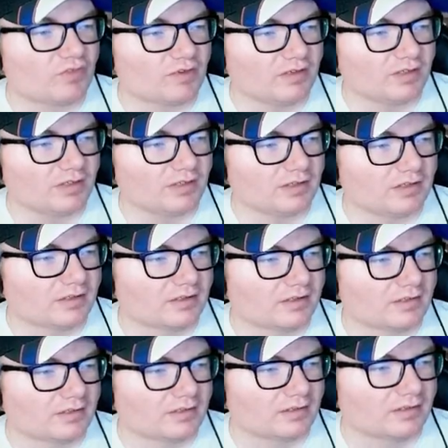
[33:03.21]
in front.
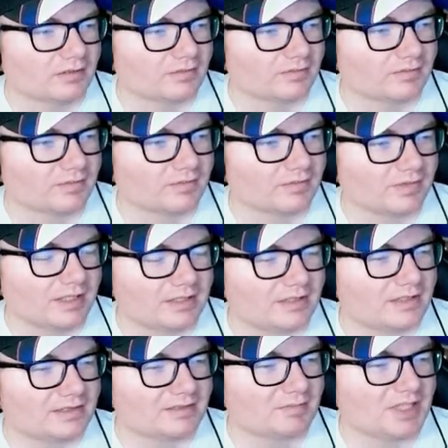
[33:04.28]
It
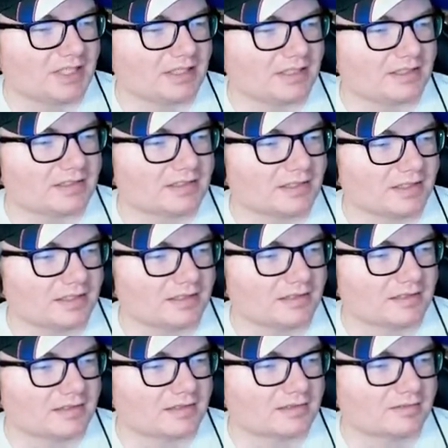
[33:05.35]
doesn't make any
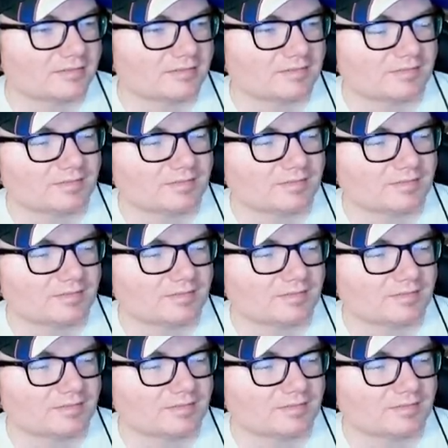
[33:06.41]
sense.